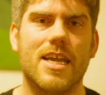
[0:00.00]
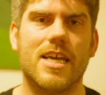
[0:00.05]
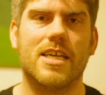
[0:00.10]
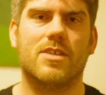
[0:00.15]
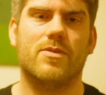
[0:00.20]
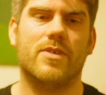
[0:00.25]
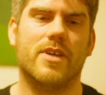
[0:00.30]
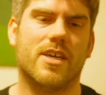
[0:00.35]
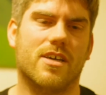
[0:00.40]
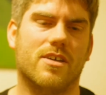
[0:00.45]
And
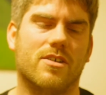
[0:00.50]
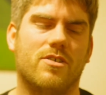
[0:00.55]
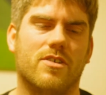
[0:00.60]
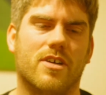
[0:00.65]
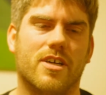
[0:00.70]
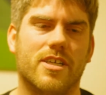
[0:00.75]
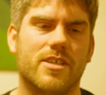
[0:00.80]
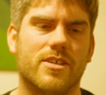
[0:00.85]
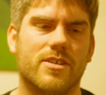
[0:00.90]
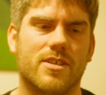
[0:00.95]
next week I'll
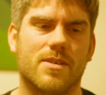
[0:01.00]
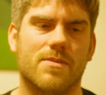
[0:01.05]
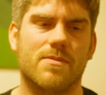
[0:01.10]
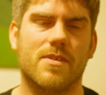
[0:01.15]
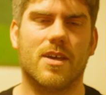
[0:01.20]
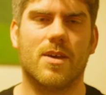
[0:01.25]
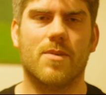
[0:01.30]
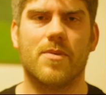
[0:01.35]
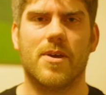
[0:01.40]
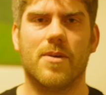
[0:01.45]
try and do
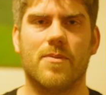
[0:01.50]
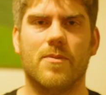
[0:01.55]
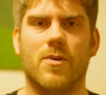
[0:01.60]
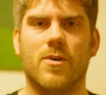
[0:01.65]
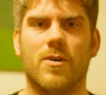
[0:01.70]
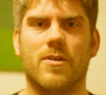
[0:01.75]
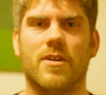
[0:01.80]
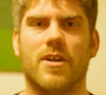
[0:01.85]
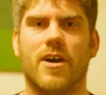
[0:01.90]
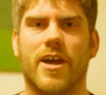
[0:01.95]
something a bit more